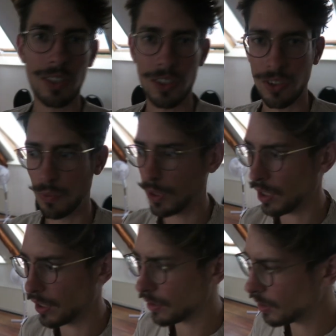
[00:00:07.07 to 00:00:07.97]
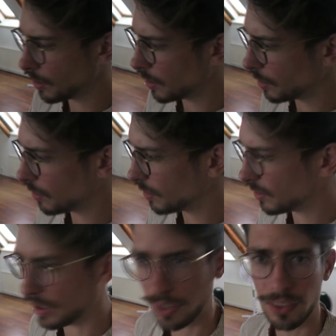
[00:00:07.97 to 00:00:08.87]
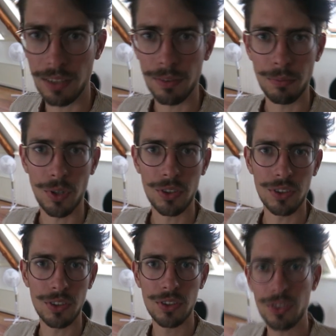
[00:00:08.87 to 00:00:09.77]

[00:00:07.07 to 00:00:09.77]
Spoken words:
session with like 6-7 brothers.